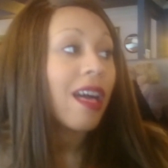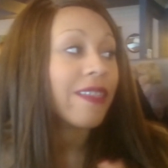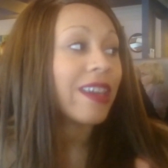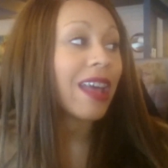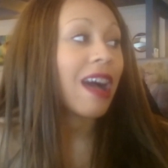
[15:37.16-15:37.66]
And
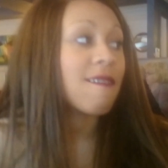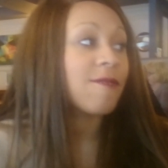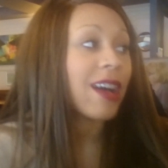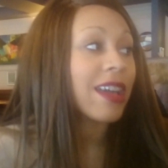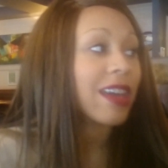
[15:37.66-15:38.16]
then I have
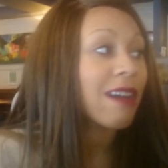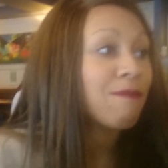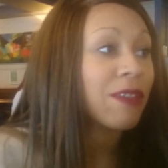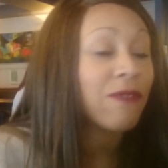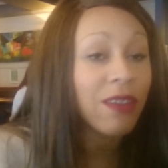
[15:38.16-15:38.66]
like um,
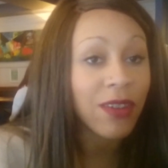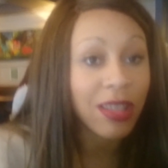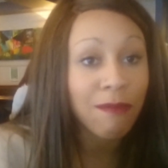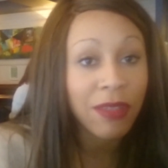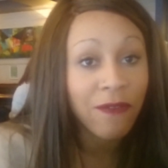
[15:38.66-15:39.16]
the Beaver
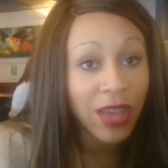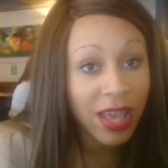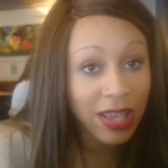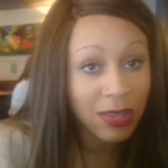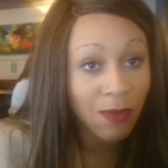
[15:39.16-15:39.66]
Glam, the
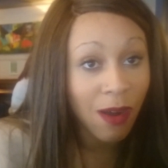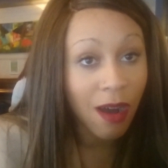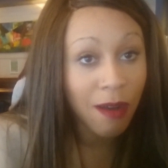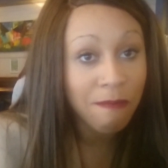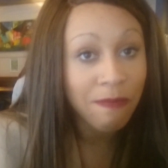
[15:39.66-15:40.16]
first
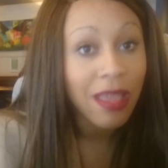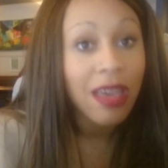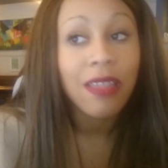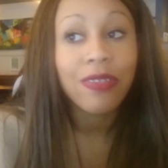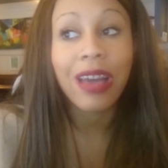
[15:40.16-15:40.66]
one. Yeah.
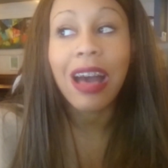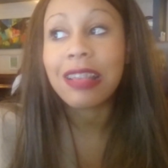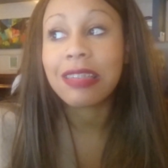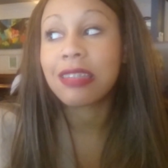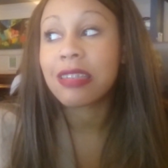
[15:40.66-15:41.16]

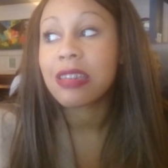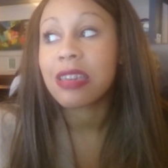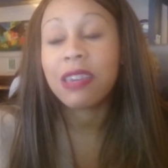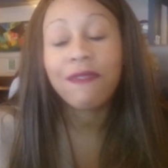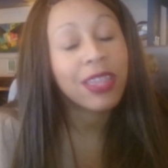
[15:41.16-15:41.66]
That's,
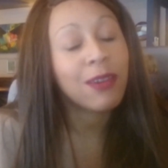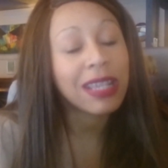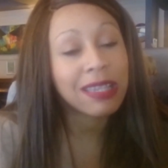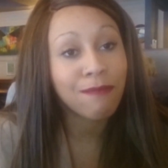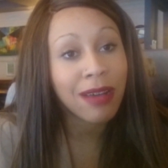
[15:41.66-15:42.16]
even Are they
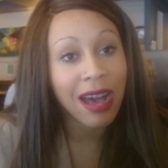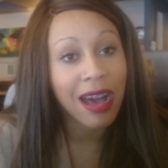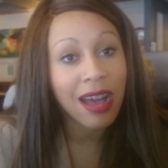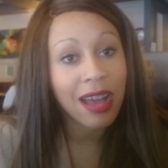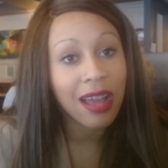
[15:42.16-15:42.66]

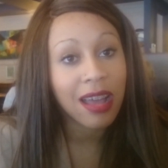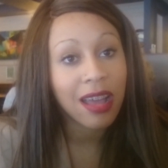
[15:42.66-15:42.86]
amplified?